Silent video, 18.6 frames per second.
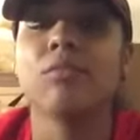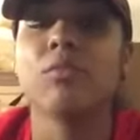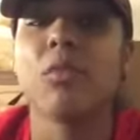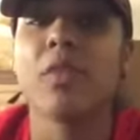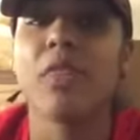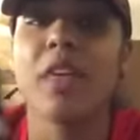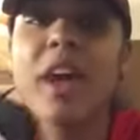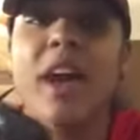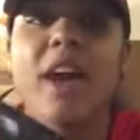
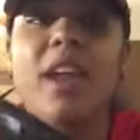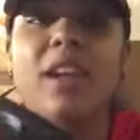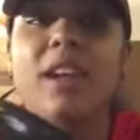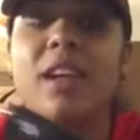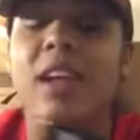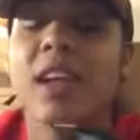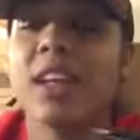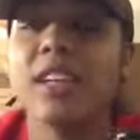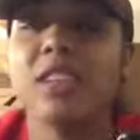With that,
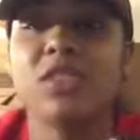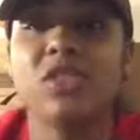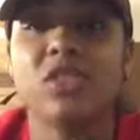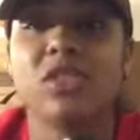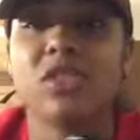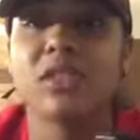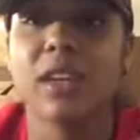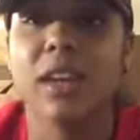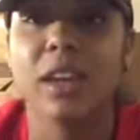it's
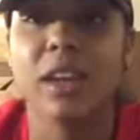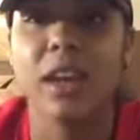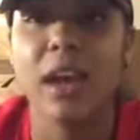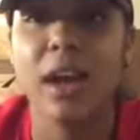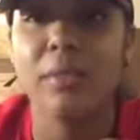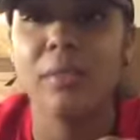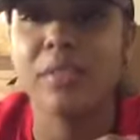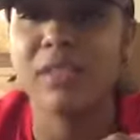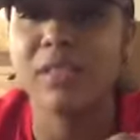just like
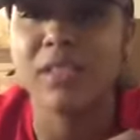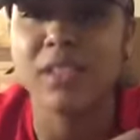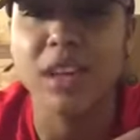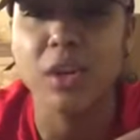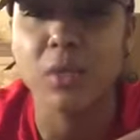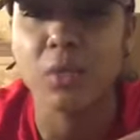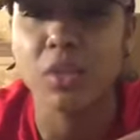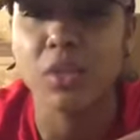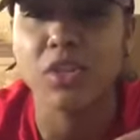I'll be
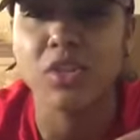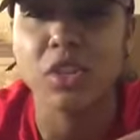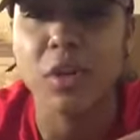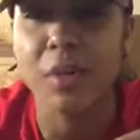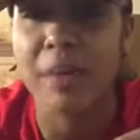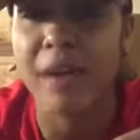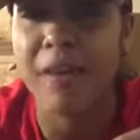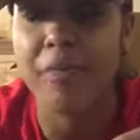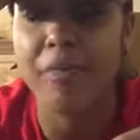stuck with a
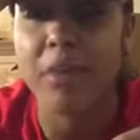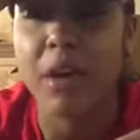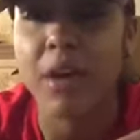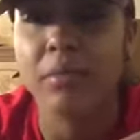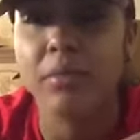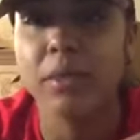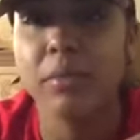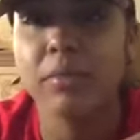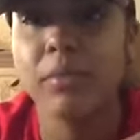certain math
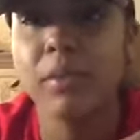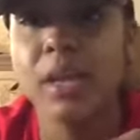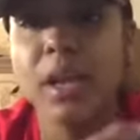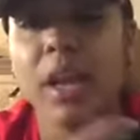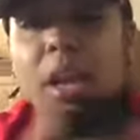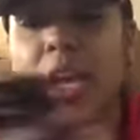problem